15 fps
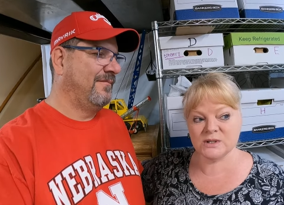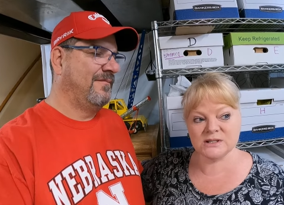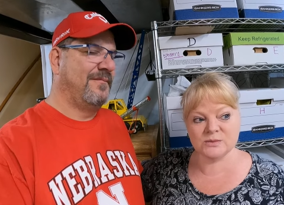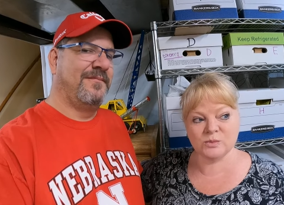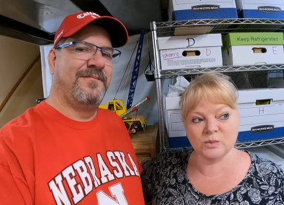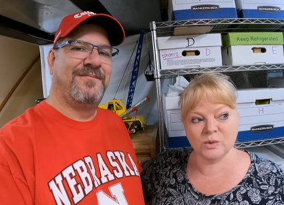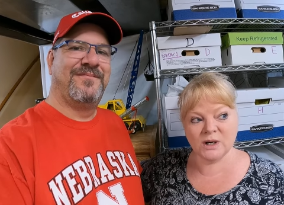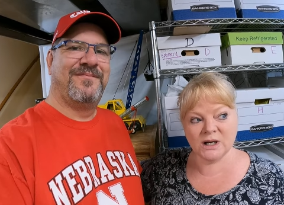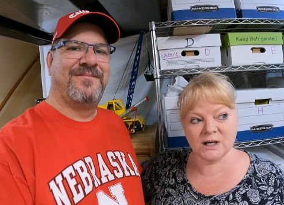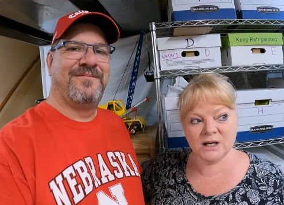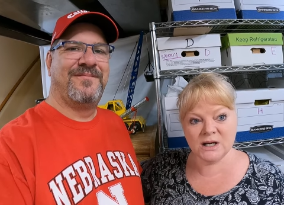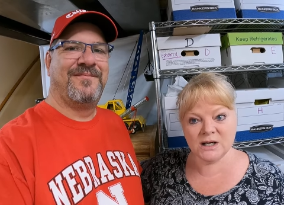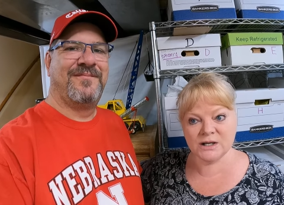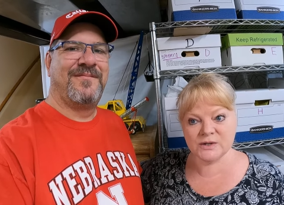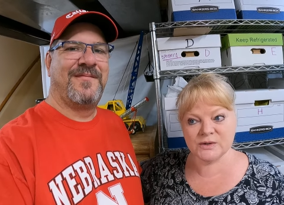Speaker 1: was
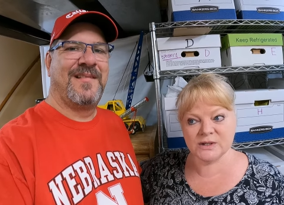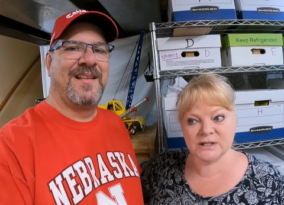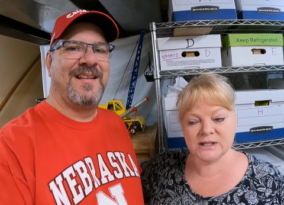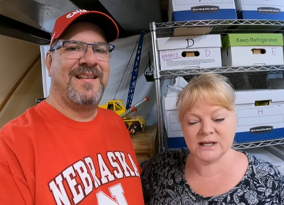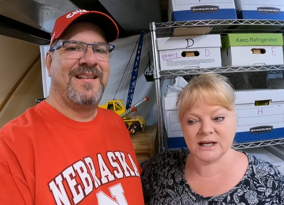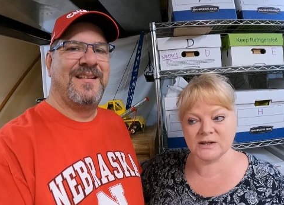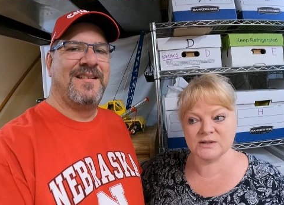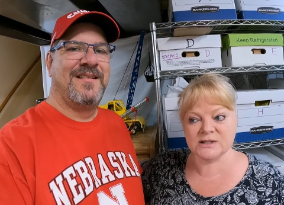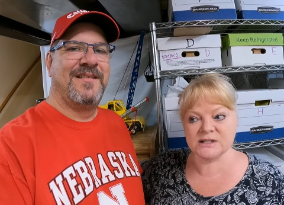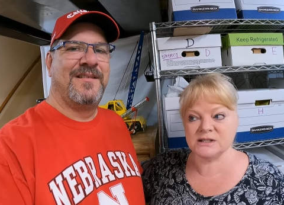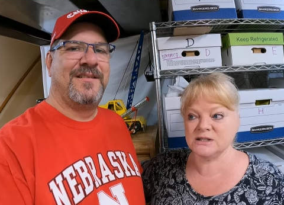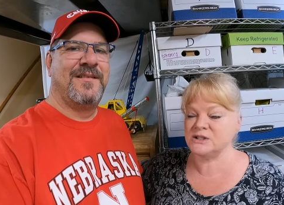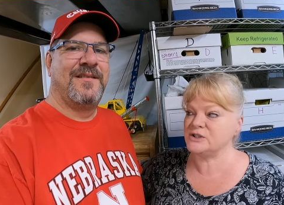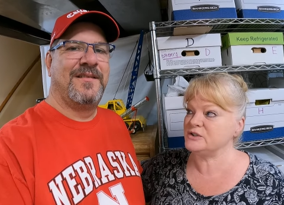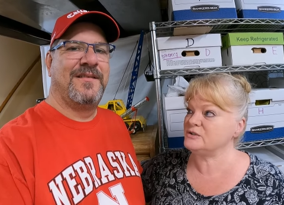
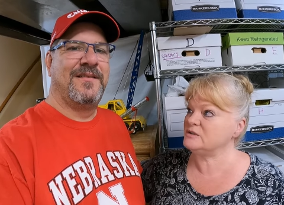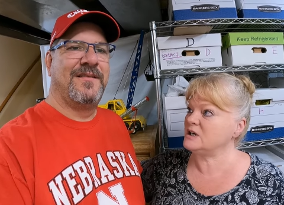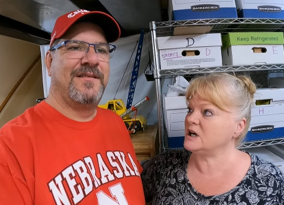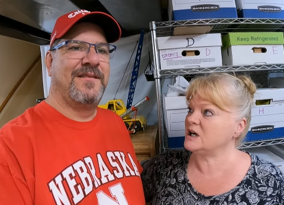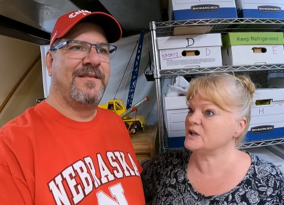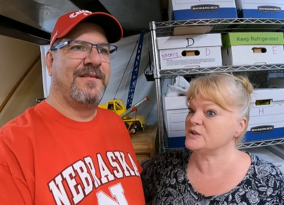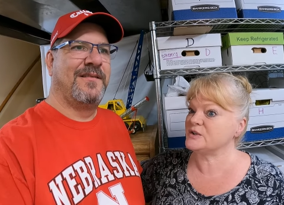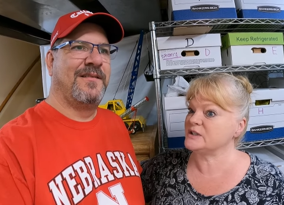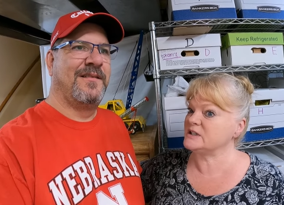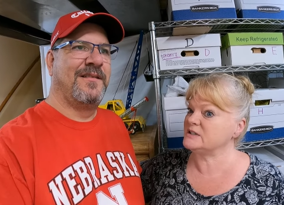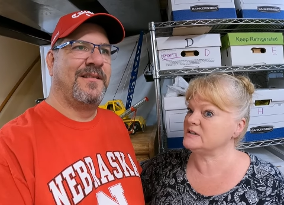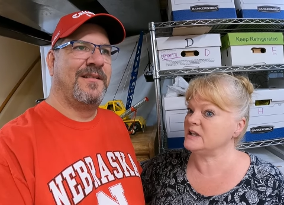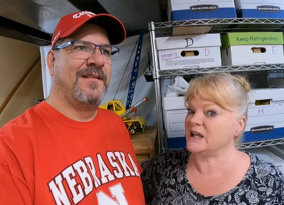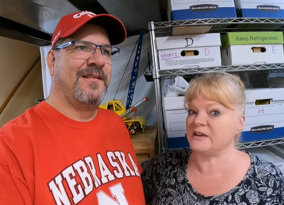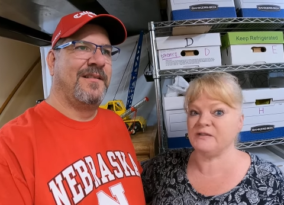
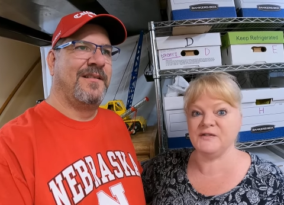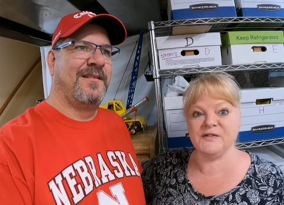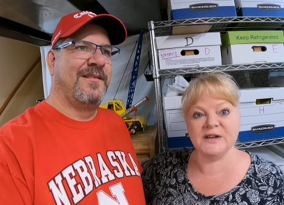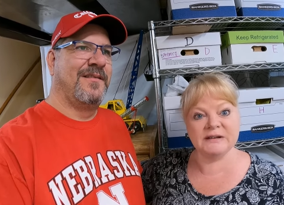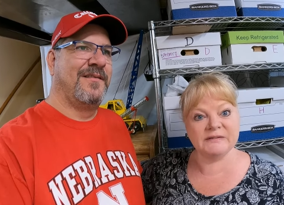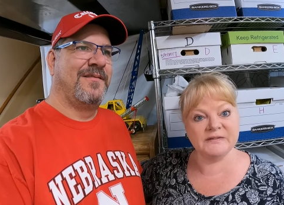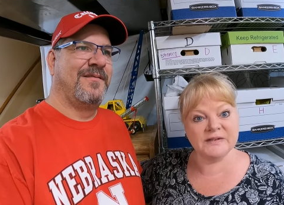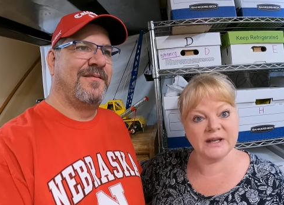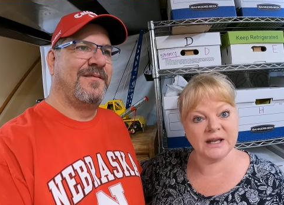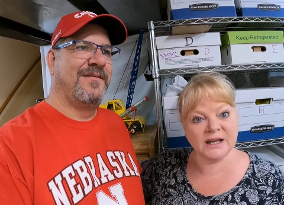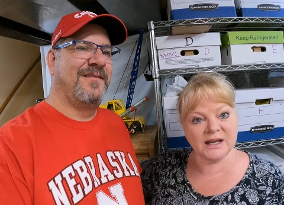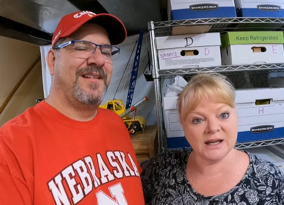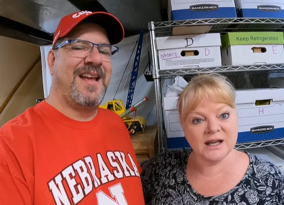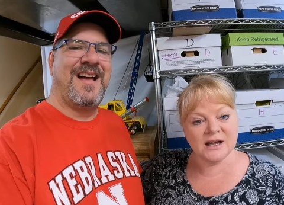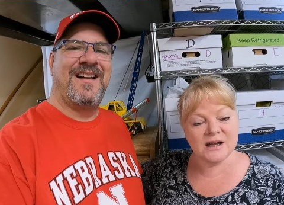100,250.
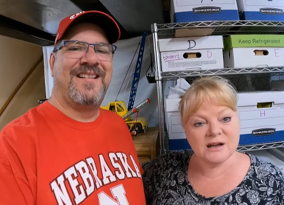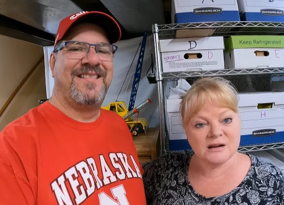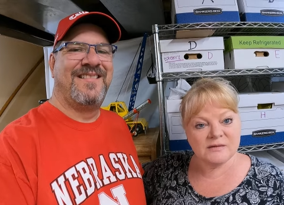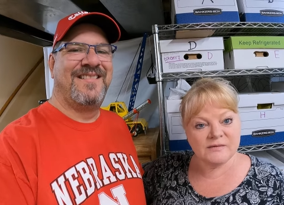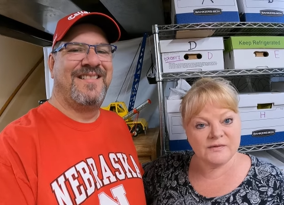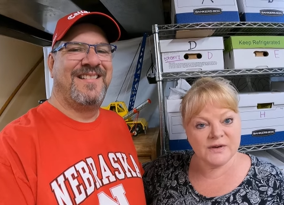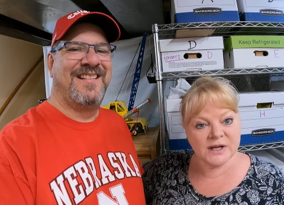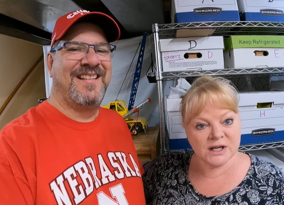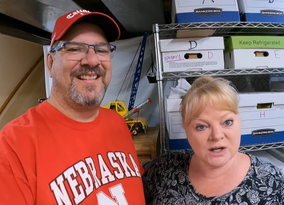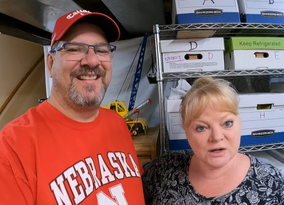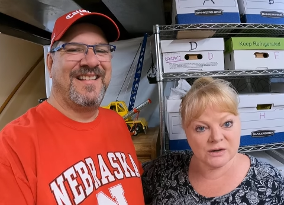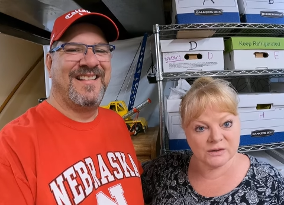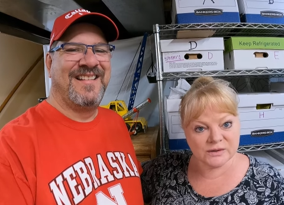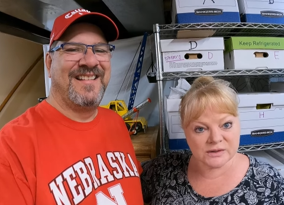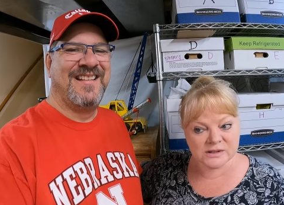Yeah.
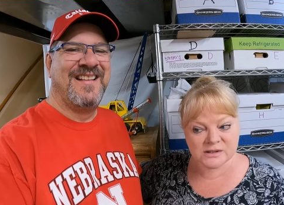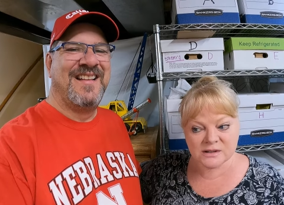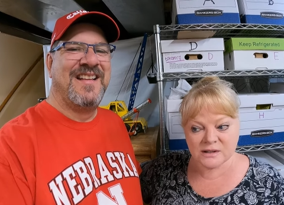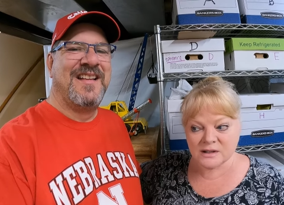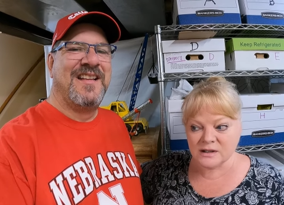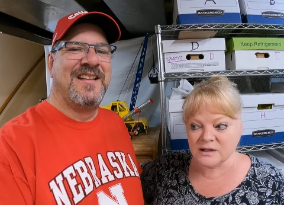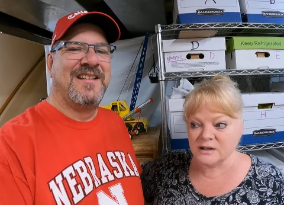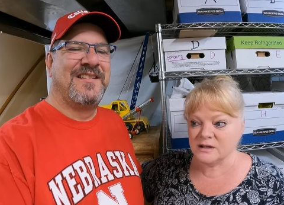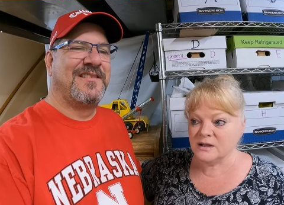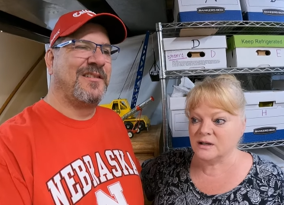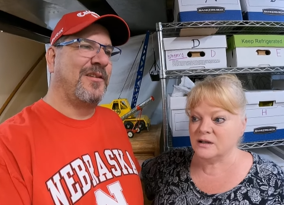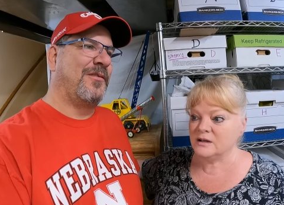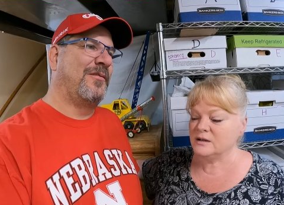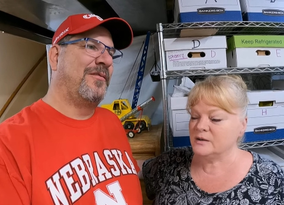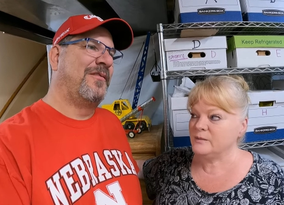Views.
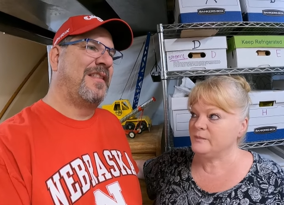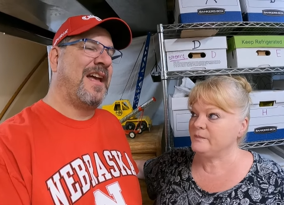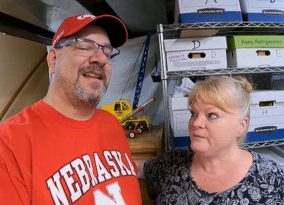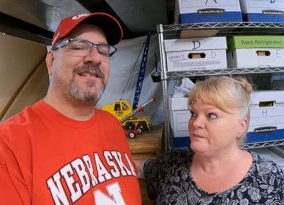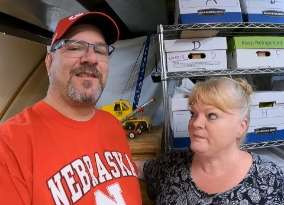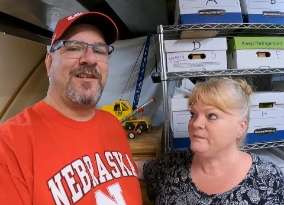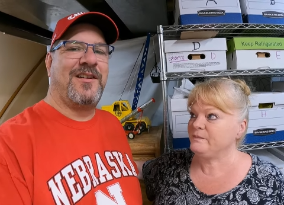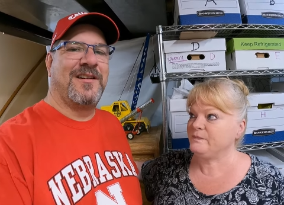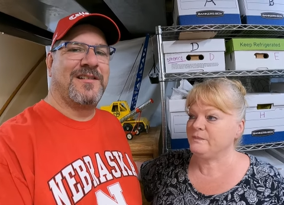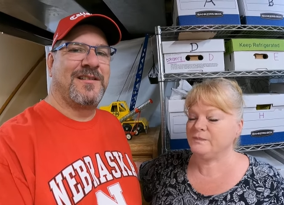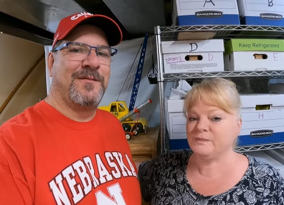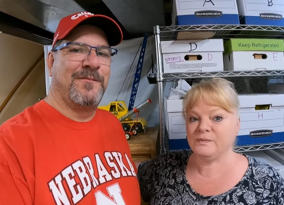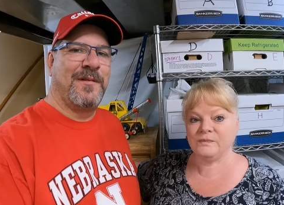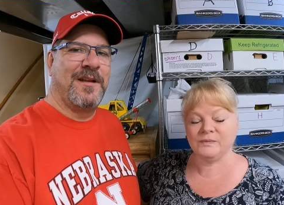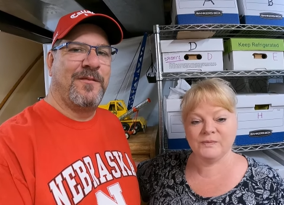
Speaker 2: So, that's
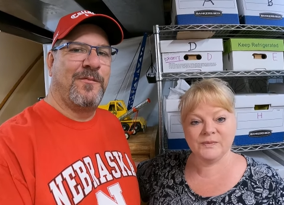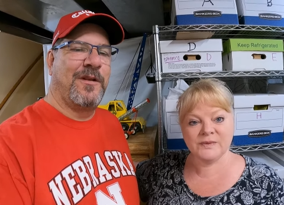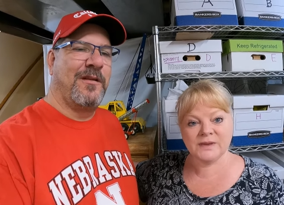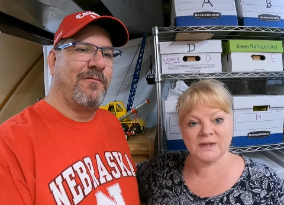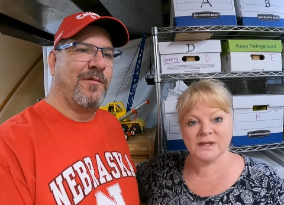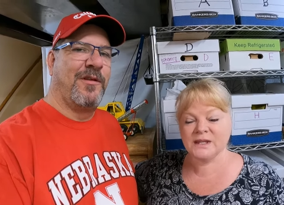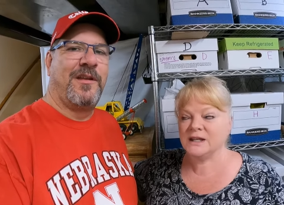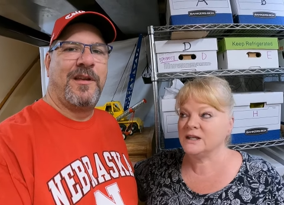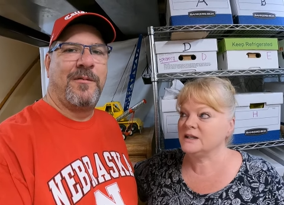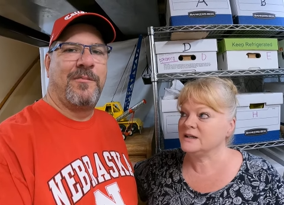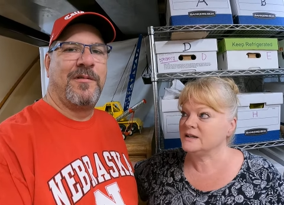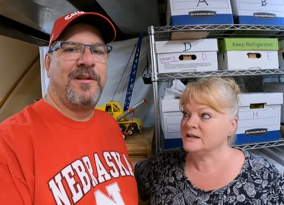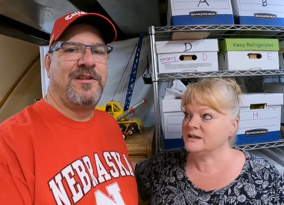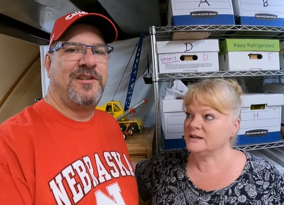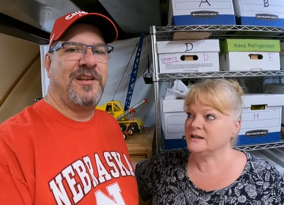awesome and we really
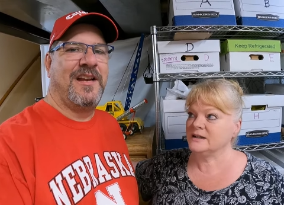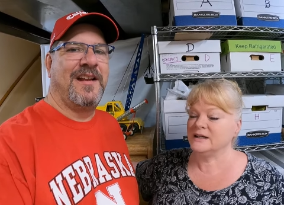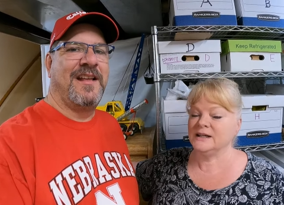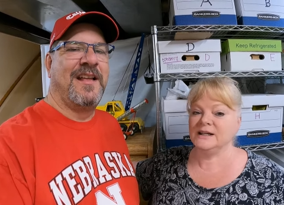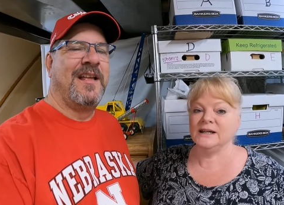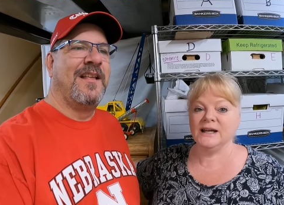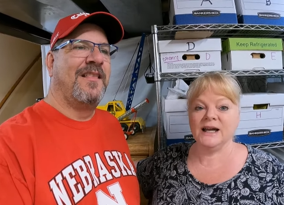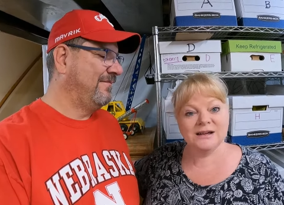appreciate it.